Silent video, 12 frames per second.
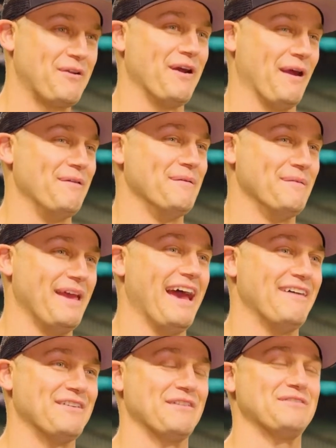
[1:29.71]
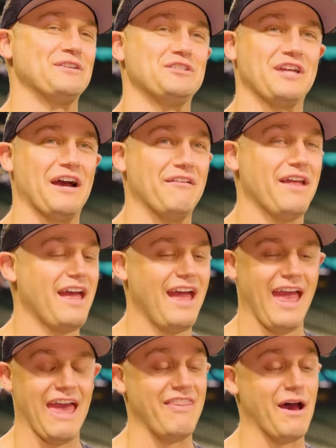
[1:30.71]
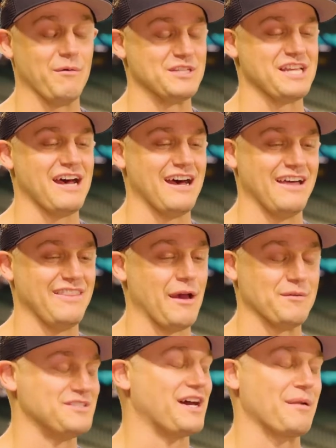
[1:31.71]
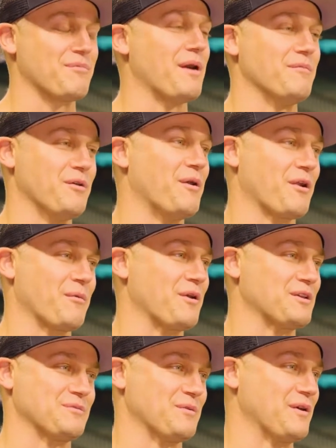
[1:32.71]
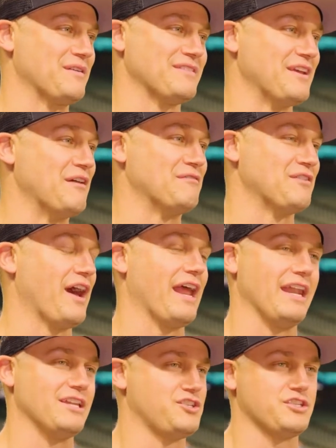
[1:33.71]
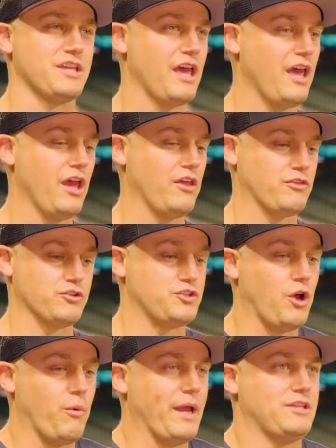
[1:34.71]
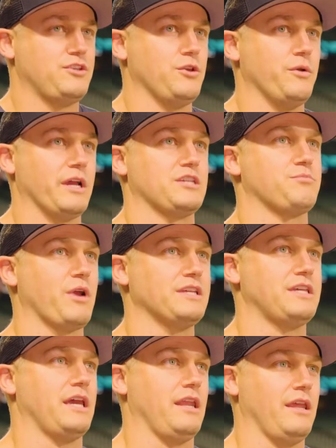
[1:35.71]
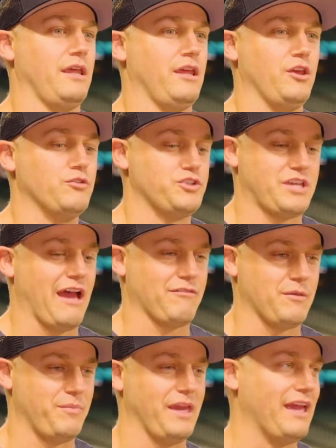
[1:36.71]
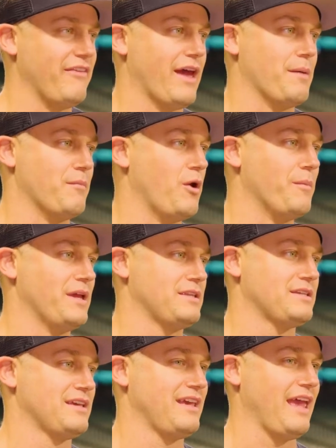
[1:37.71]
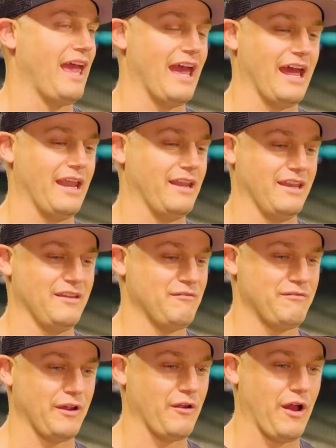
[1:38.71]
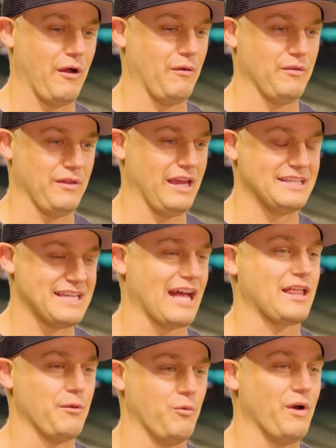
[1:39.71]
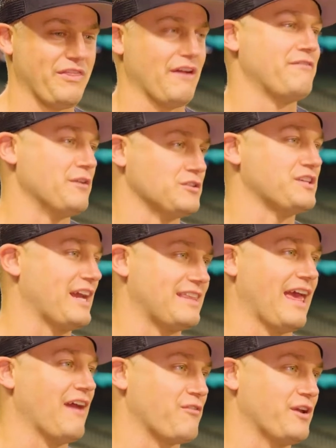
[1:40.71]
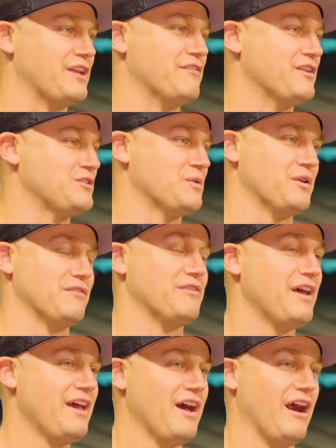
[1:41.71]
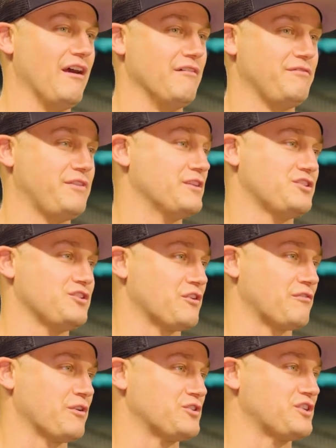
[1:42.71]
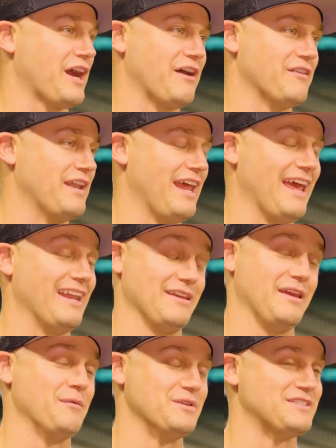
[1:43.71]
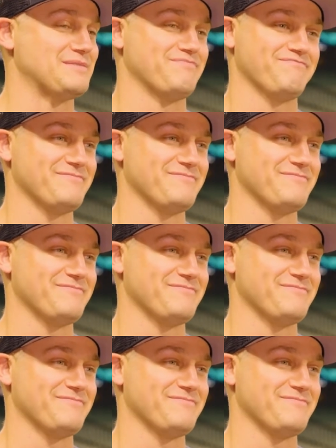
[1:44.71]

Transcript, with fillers: cry when we have our first child, and that was uh, that was not a problem. The waterworks were you know flying, and it's just there's no way to express it. You just have to be in that moment and figure out exactly what that feels like to every individual of, of this is your first child, and, and it, it was